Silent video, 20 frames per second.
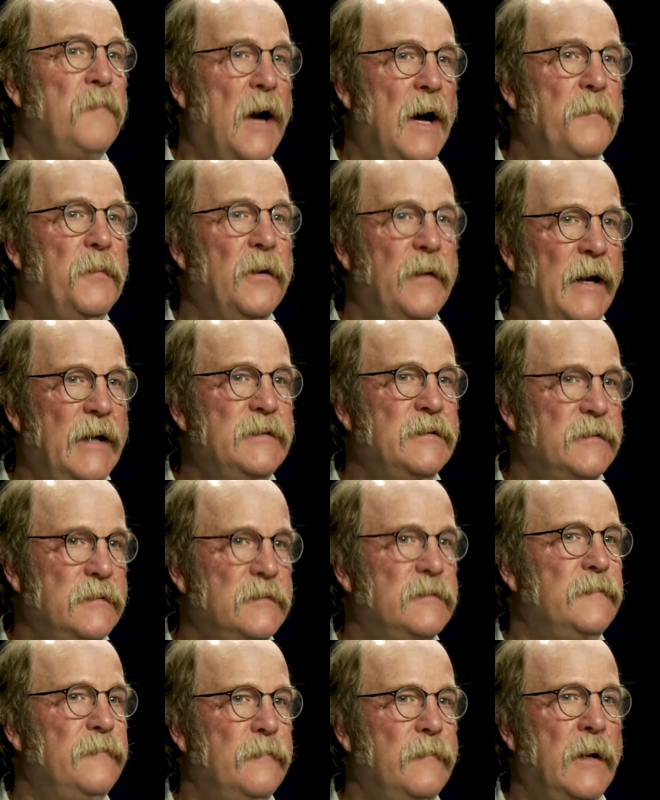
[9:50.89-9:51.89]

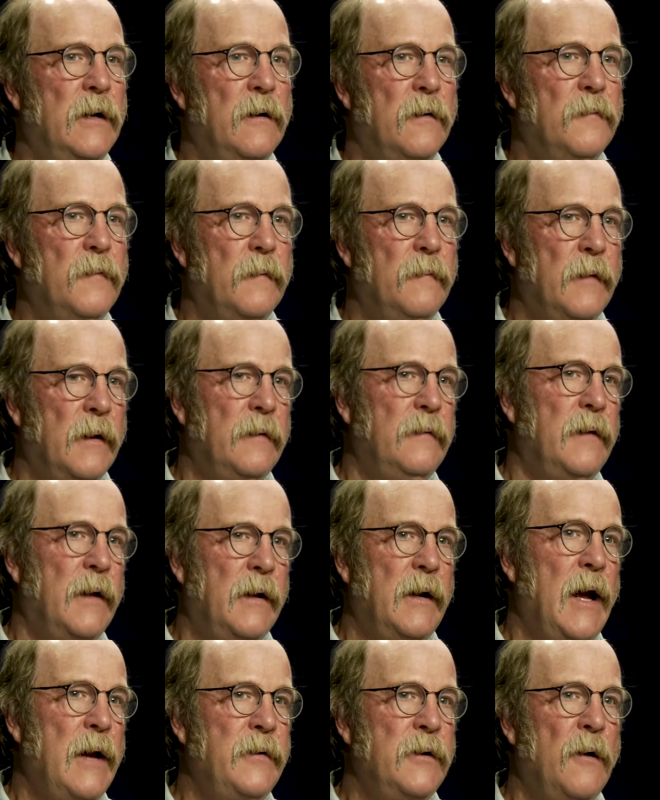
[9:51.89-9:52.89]
populations,
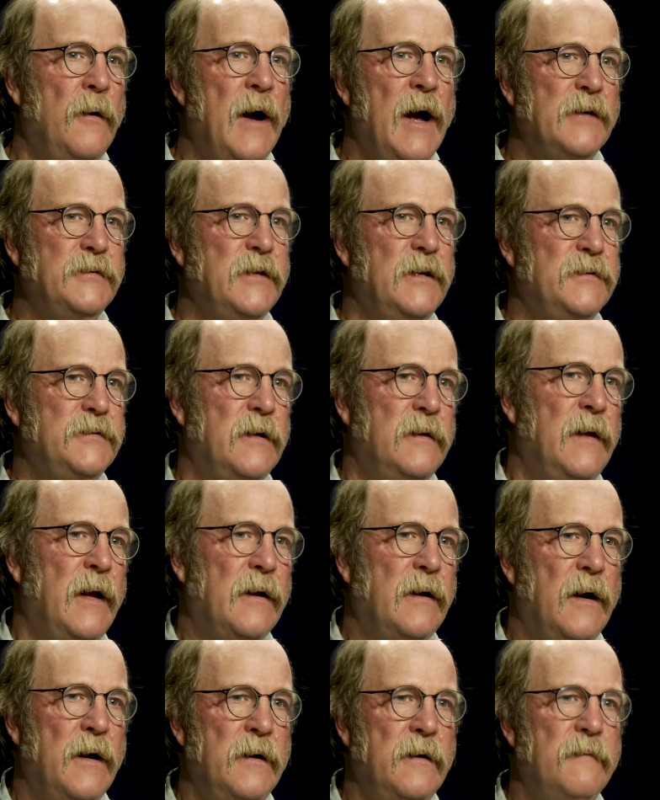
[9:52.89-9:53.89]
that had no access to
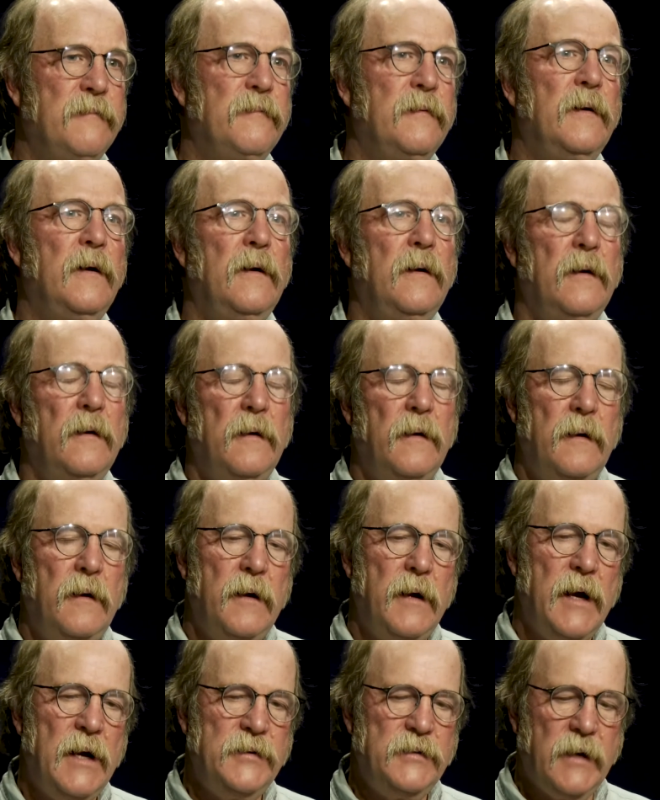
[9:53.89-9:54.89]
that kind of
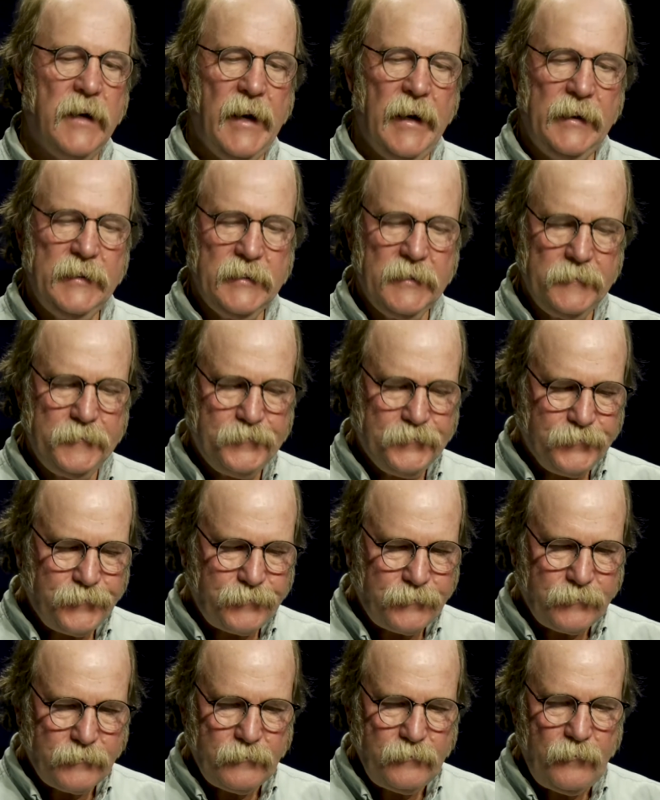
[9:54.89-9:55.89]
education.
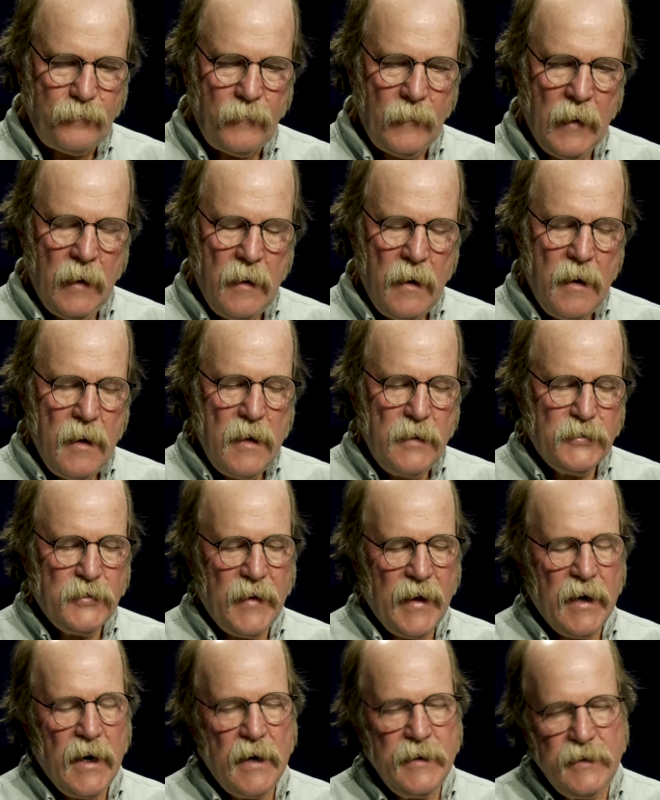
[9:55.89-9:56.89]
So
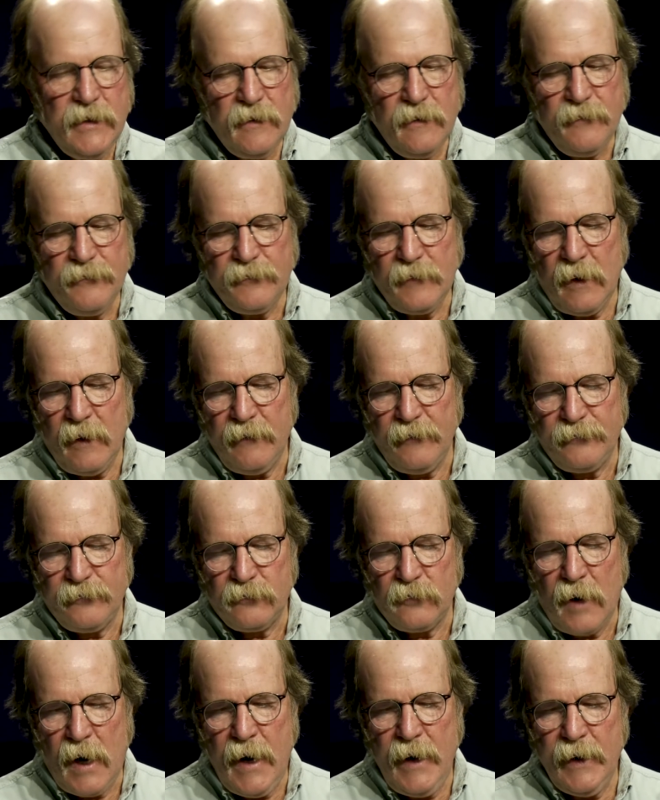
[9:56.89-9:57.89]
that idea of
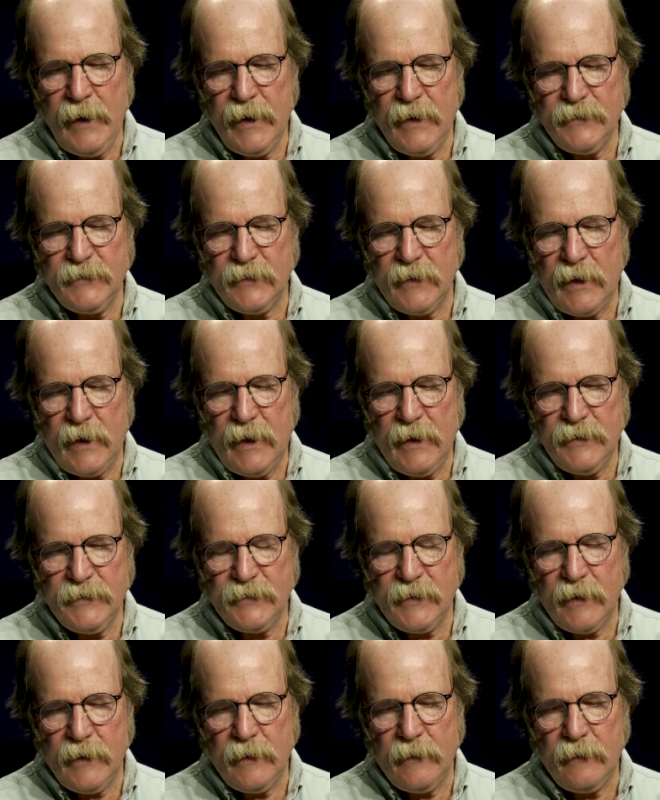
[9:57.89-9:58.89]
writing as
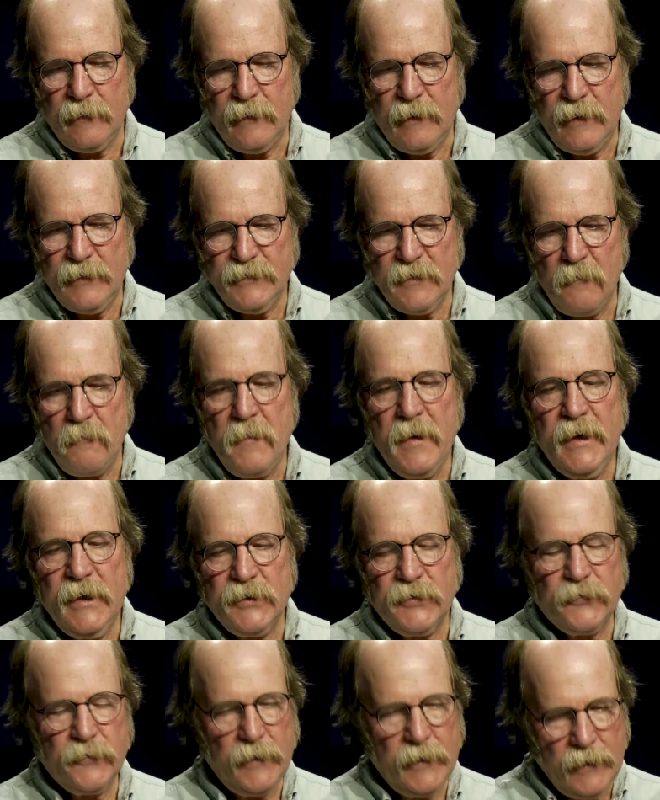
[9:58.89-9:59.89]
a
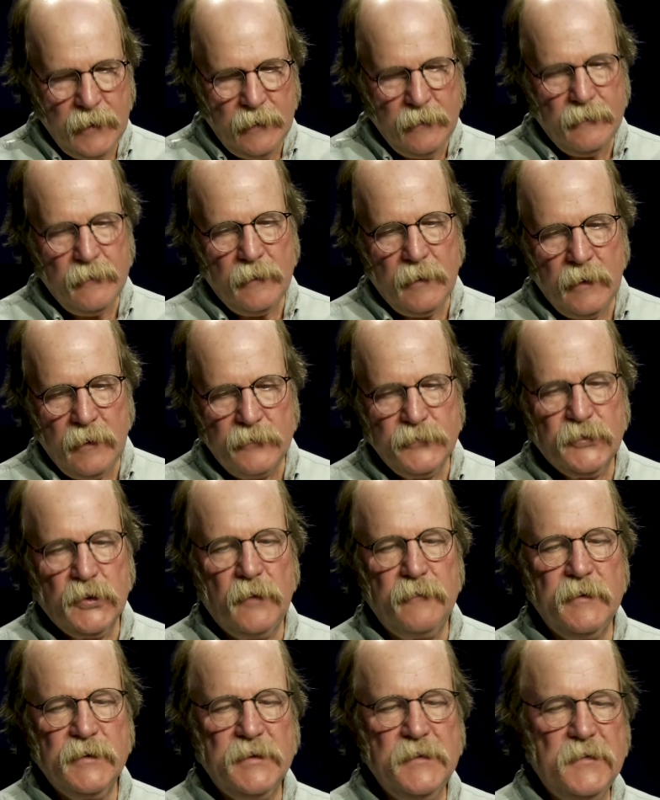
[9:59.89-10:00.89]
ministry,
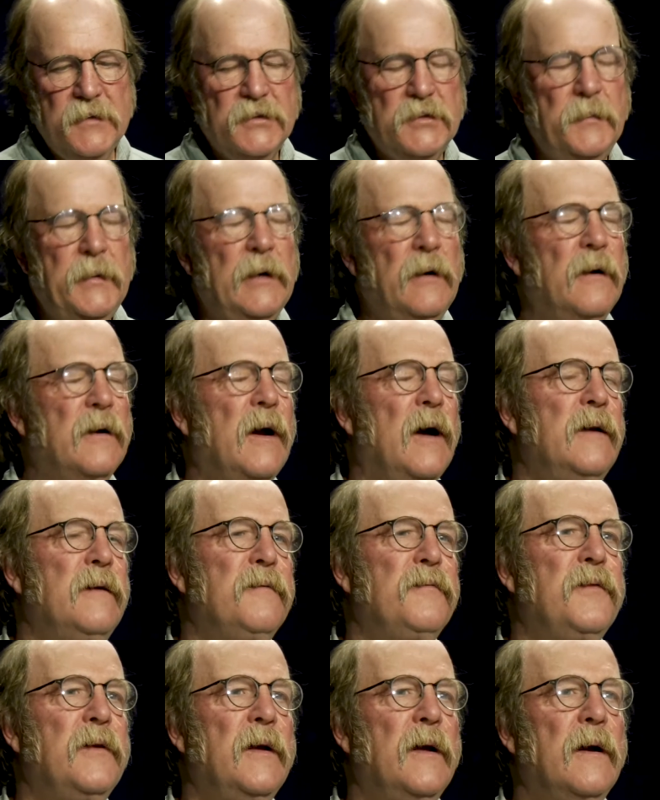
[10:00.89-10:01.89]
service in the spirit kind
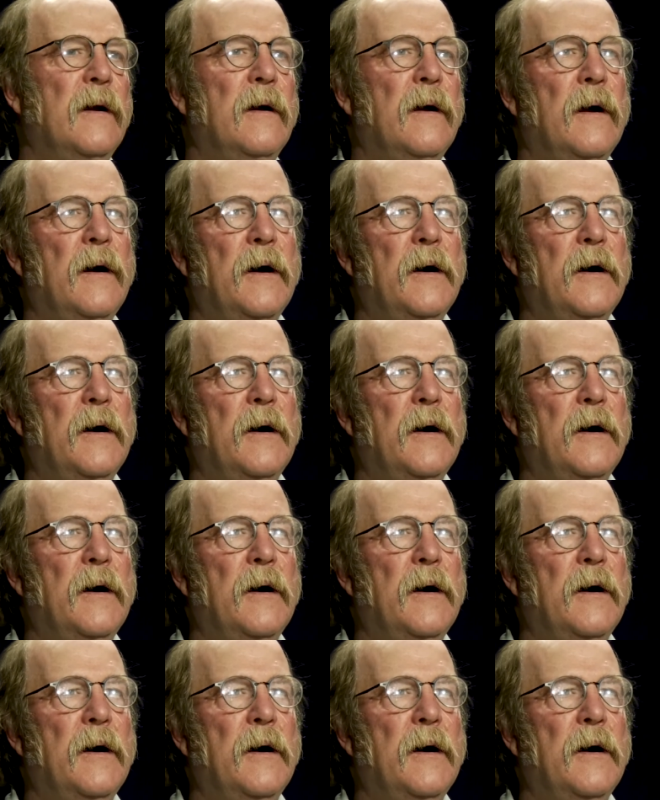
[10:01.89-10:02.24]
of thing,